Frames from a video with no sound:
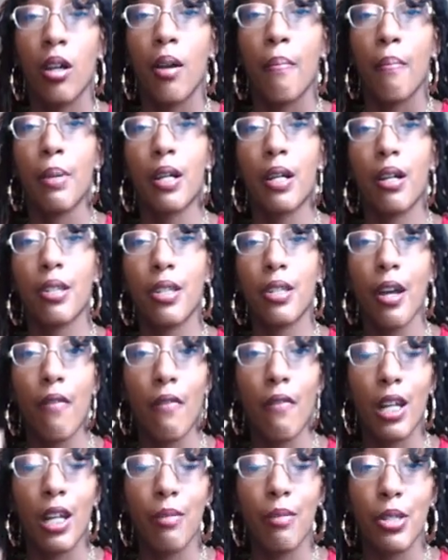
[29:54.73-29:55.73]
because that
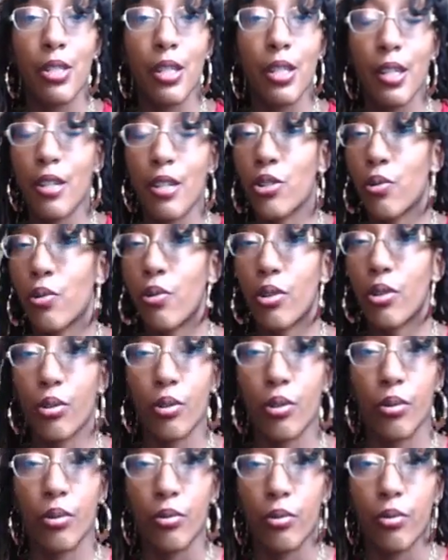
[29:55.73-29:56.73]
vitamin D is
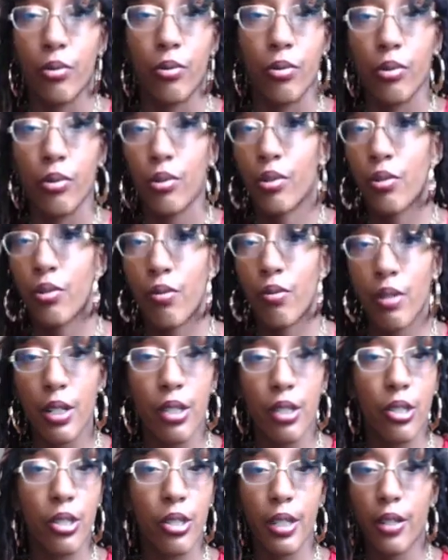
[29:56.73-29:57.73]
critical.
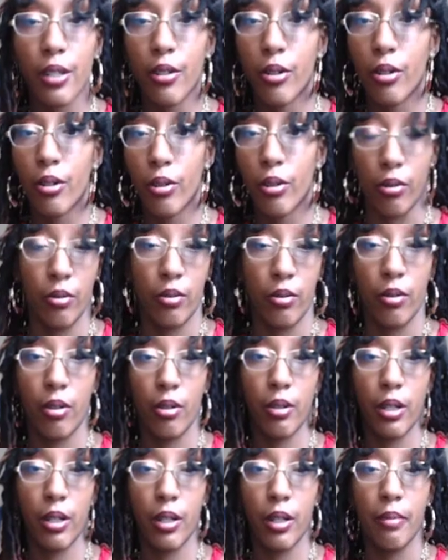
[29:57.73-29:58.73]
Critical,
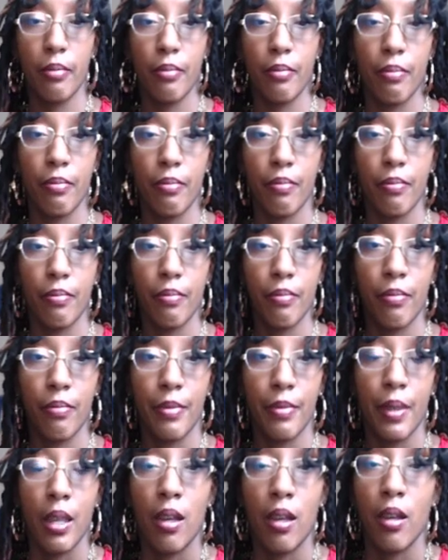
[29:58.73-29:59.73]
okay?
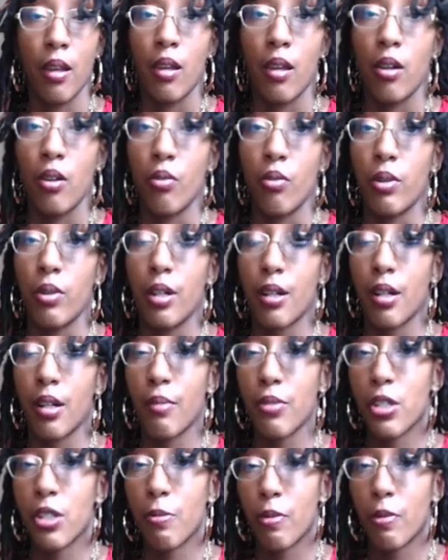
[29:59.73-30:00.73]
When it
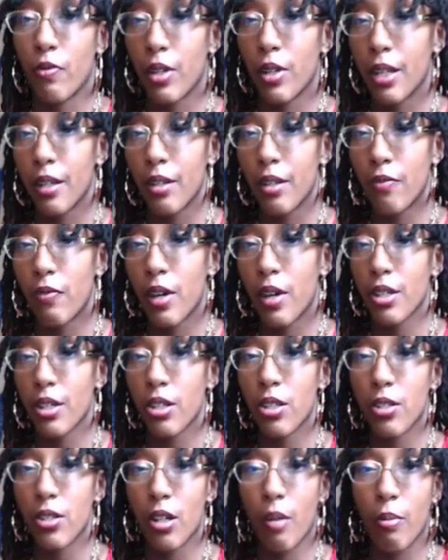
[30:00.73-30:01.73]
comes to preventing
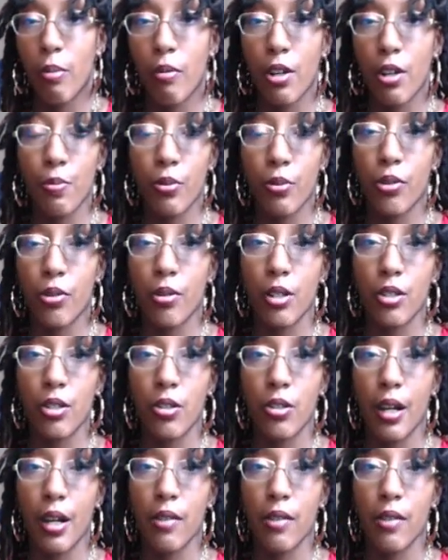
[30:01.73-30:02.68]
infections, upper respiratory tract